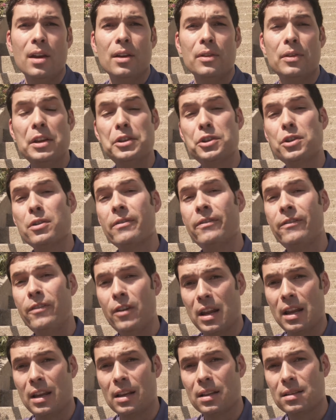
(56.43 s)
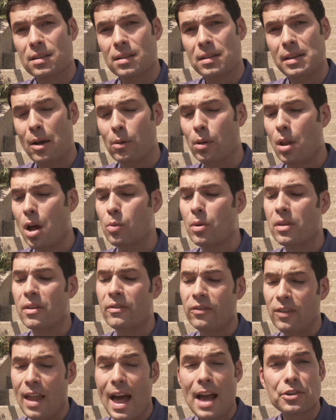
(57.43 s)
These are your footings. Now along with the
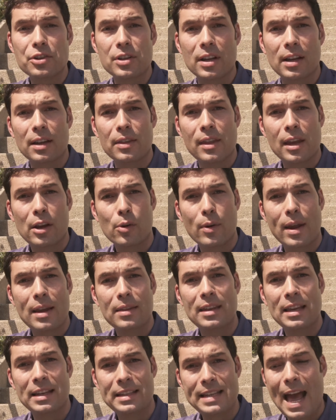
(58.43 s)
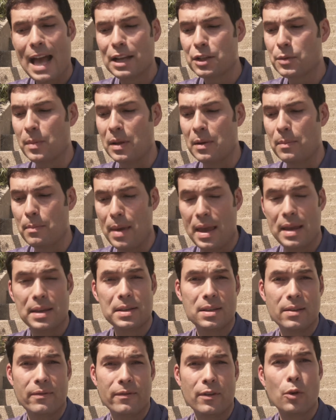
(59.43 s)
flashing, they create the attachment
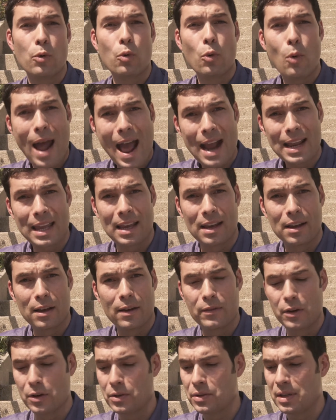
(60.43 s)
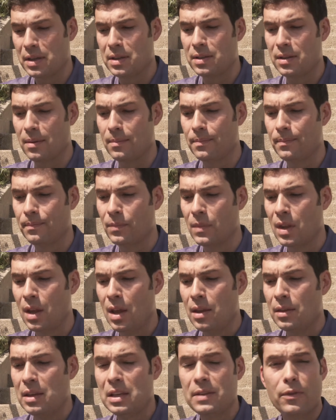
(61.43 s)
base for the racking of your system.
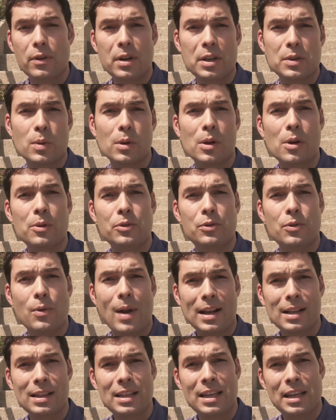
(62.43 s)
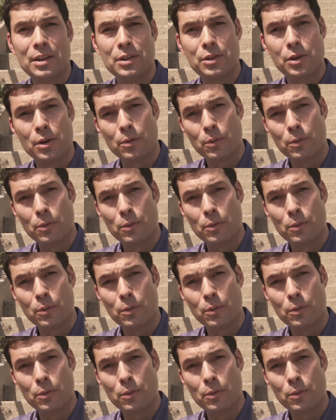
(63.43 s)
These footings will go directly into your